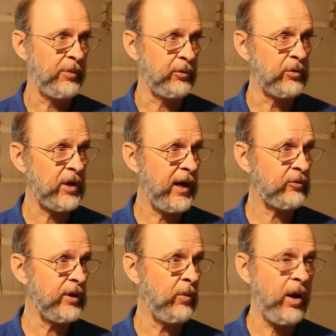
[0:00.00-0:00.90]
through
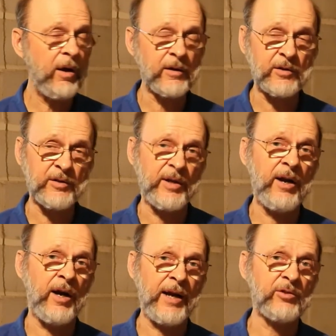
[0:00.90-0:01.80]
concrete walls because
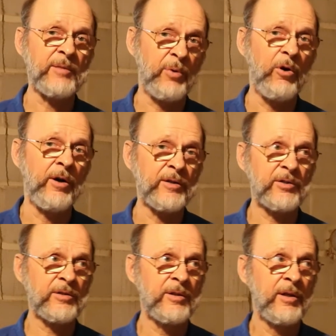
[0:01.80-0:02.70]
they are actually
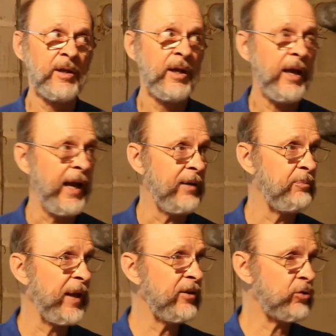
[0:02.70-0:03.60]
porous.
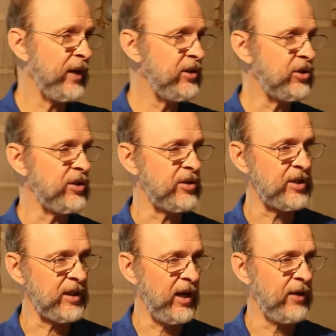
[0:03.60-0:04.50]
And
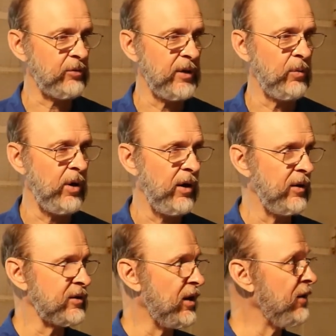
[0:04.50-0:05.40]
penetrations in concrete walls